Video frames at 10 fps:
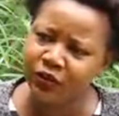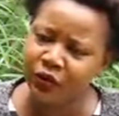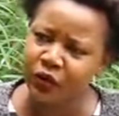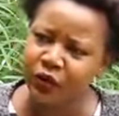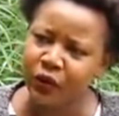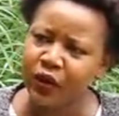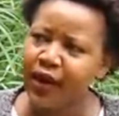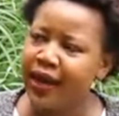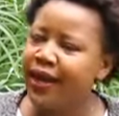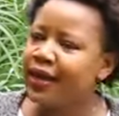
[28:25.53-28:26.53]
to you
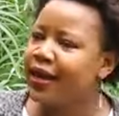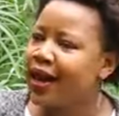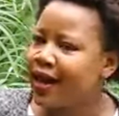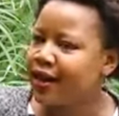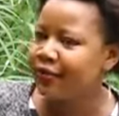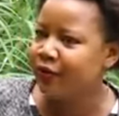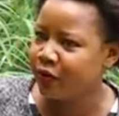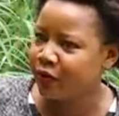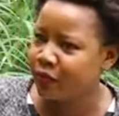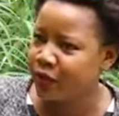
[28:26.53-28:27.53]
and learn
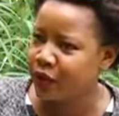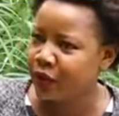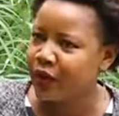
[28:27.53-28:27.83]
from you.